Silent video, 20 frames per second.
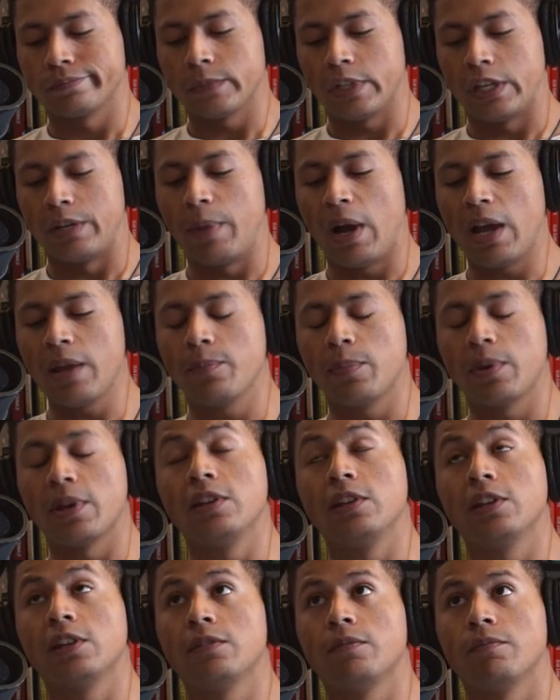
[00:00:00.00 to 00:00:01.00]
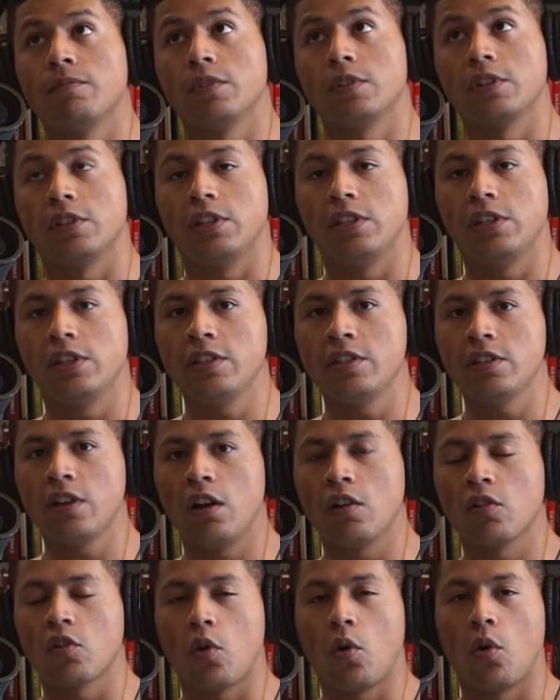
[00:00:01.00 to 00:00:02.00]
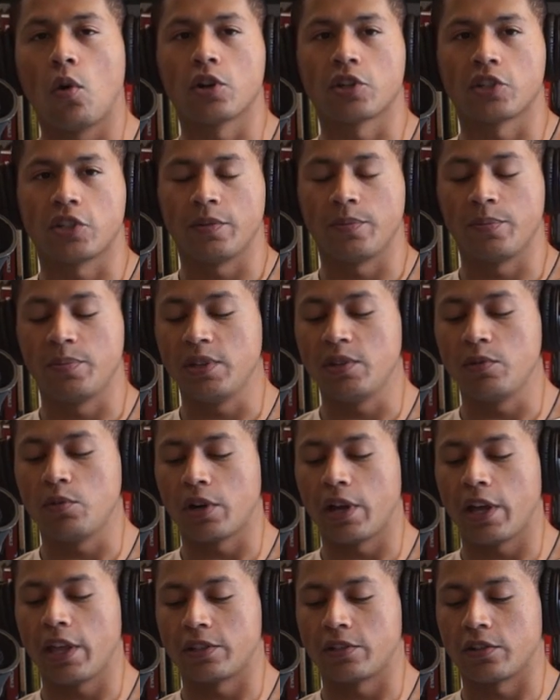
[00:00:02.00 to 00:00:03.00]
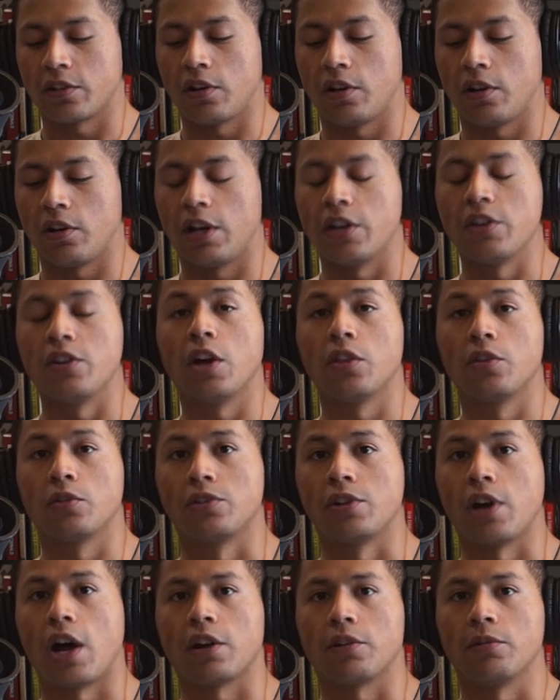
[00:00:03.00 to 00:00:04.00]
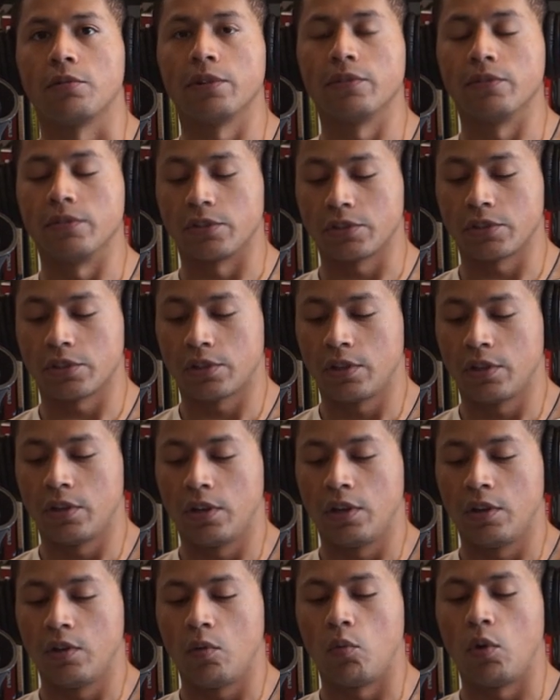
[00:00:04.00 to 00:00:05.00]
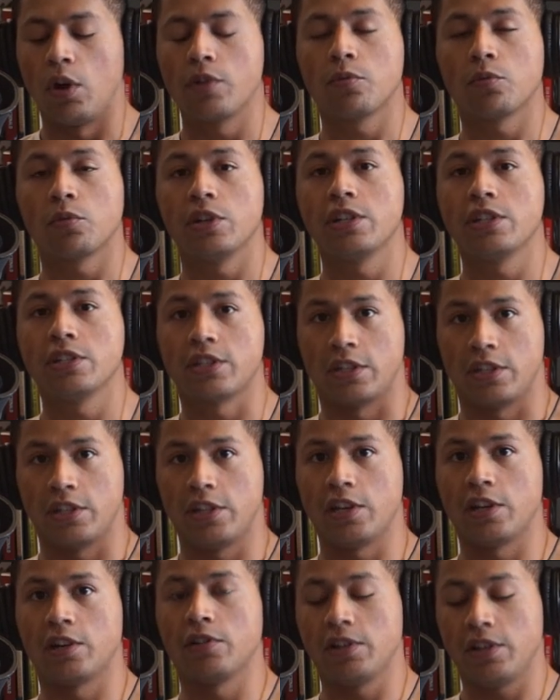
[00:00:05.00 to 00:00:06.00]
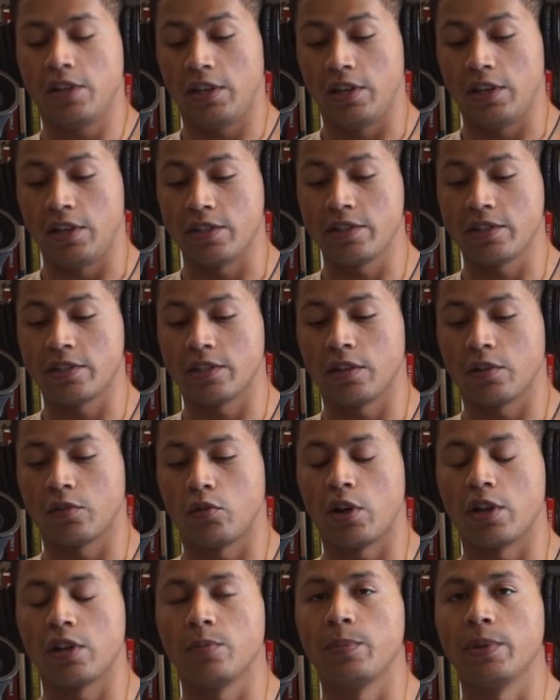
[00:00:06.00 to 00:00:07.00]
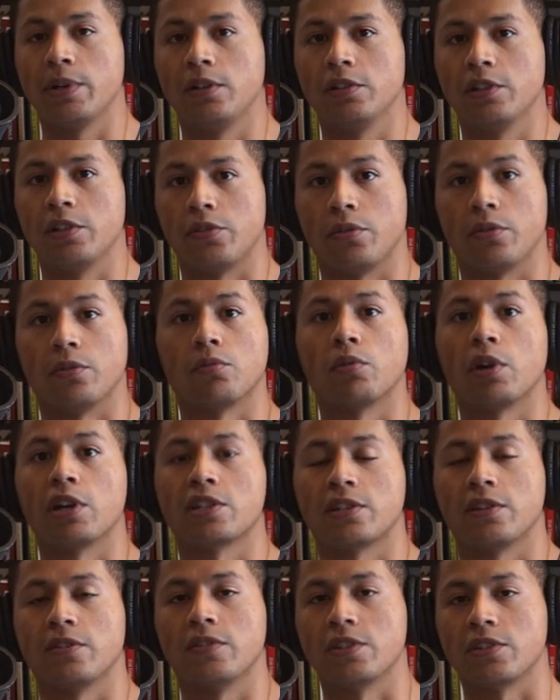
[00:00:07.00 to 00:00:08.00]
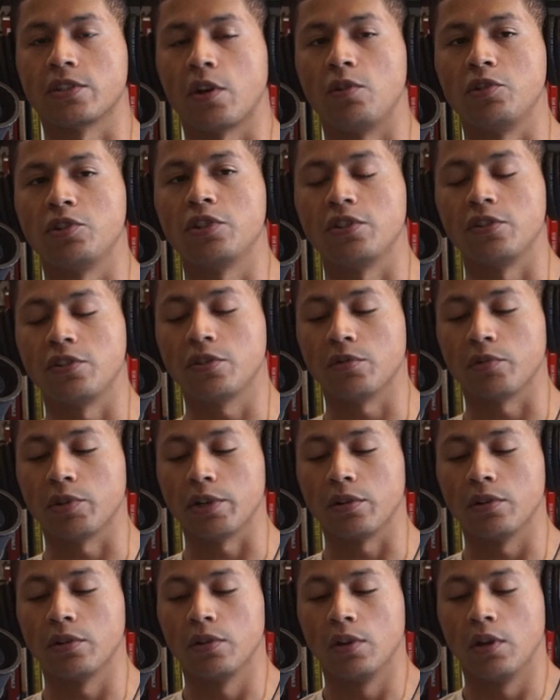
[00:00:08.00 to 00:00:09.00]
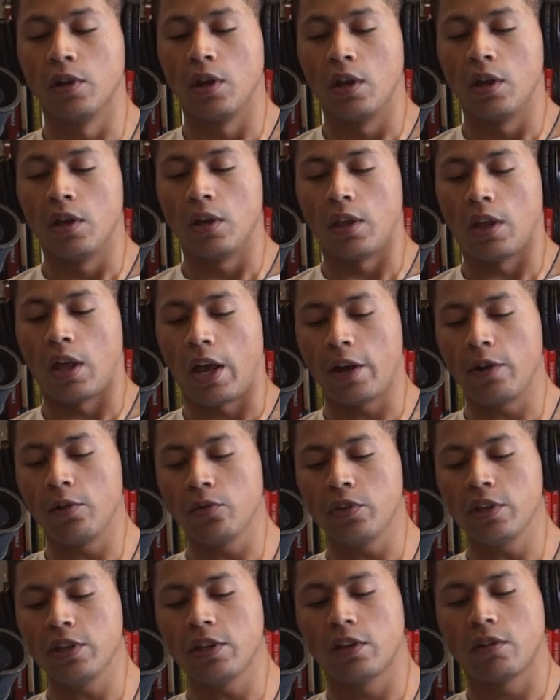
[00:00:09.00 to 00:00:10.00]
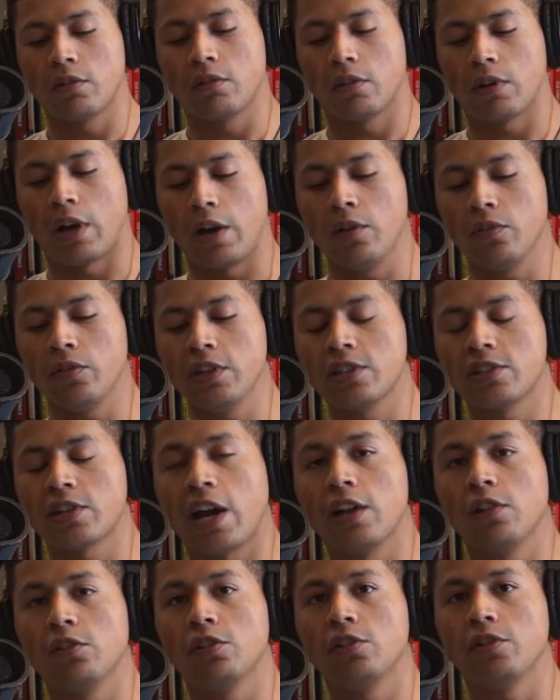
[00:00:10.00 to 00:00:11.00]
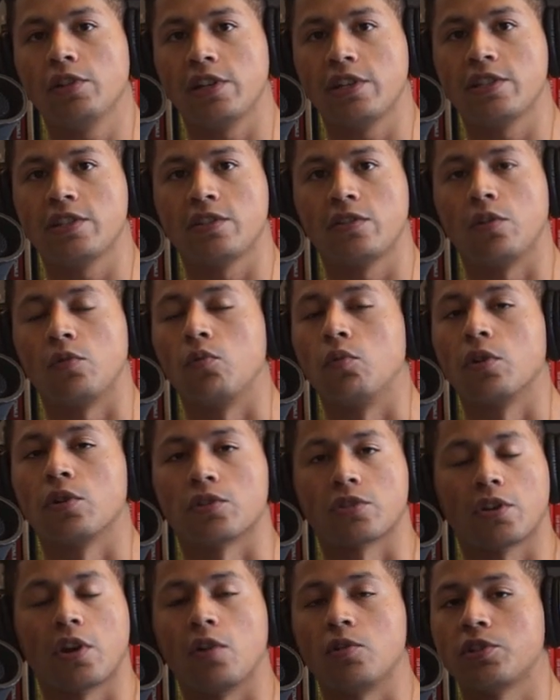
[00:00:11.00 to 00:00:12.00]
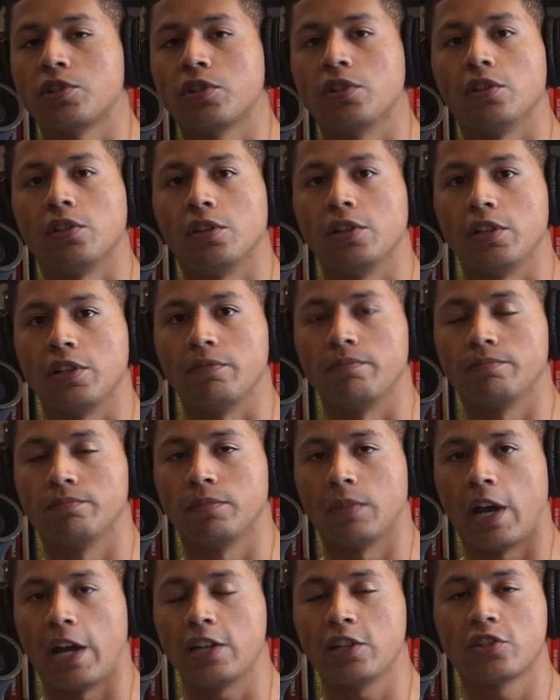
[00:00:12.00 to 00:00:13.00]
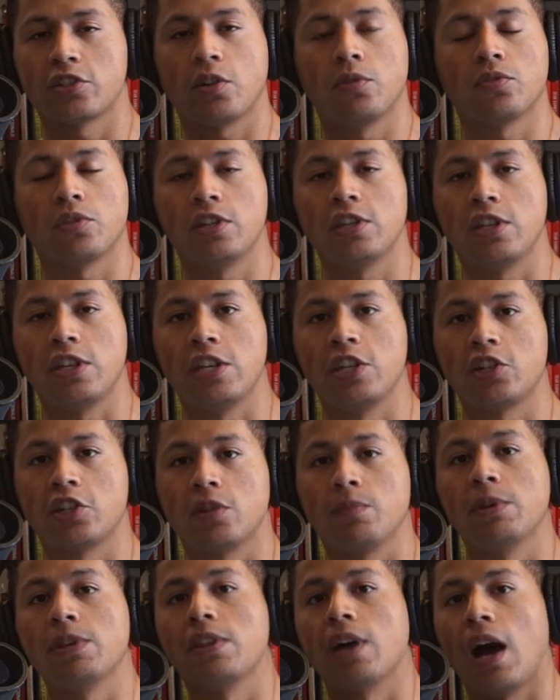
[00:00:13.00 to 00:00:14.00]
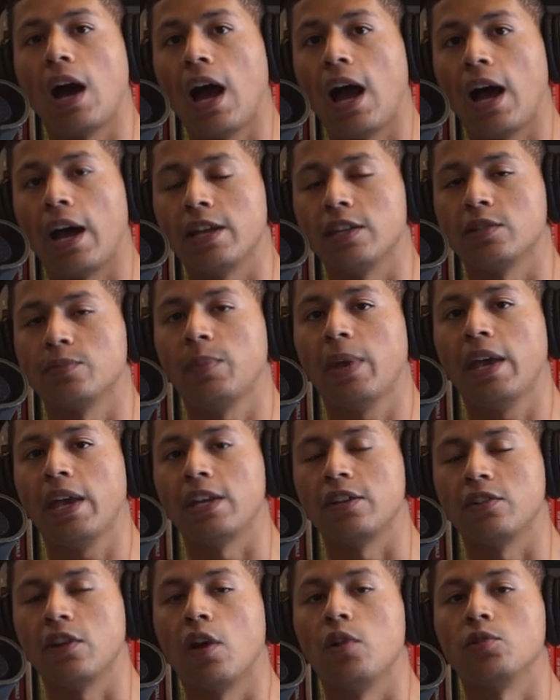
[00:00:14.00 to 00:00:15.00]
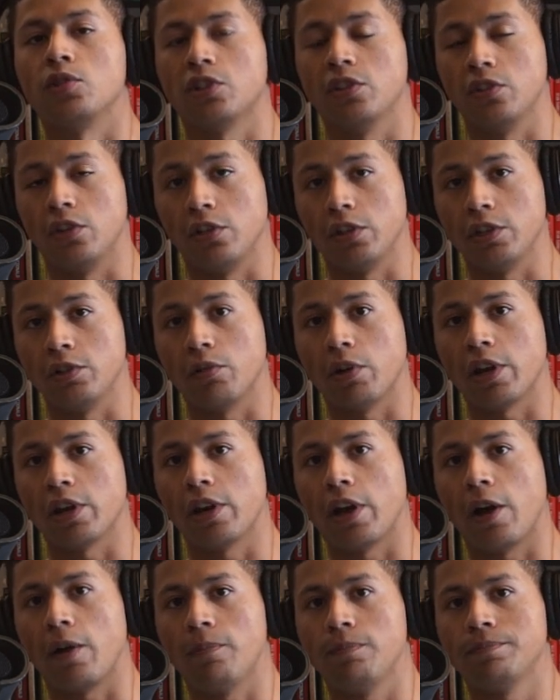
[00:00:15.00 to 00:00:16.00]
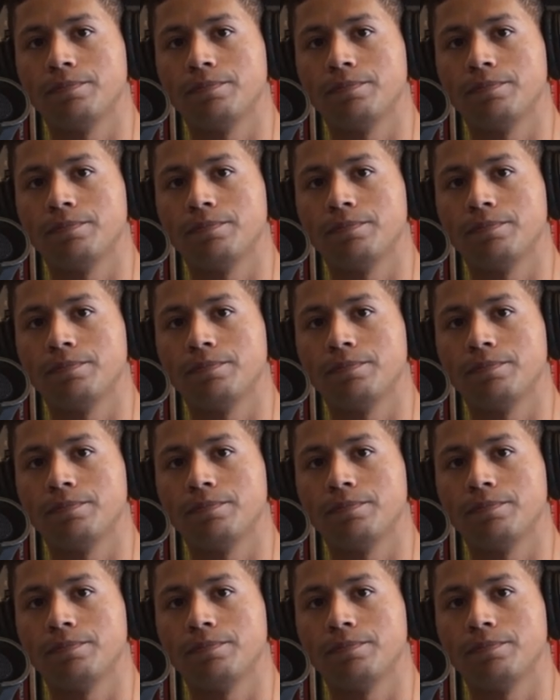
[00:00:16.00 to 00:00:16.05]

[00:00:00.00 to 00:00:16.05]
In my opinion, he's on course to be what I like to call another Doc Rivers. One ring to carry his credibility through the rest of his coaching career. I don't think Ty Lue is the worst coach in the league. I just don't think he should be the highest paid coach in the league right now.